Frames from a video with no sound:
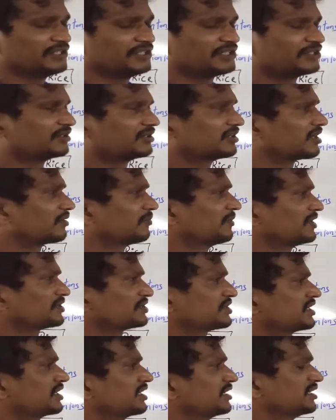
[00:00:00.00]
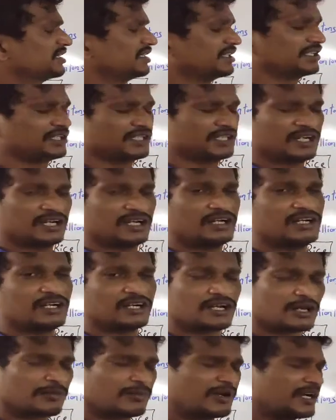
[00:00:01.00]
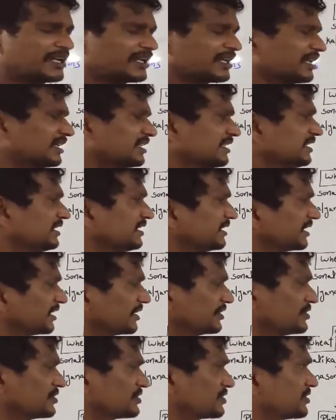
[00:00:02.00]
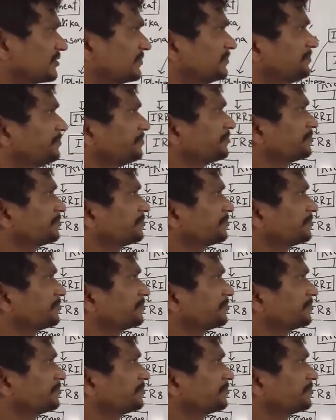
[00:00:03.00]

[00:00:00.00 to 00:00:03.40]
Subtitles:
wheat dramatically increased.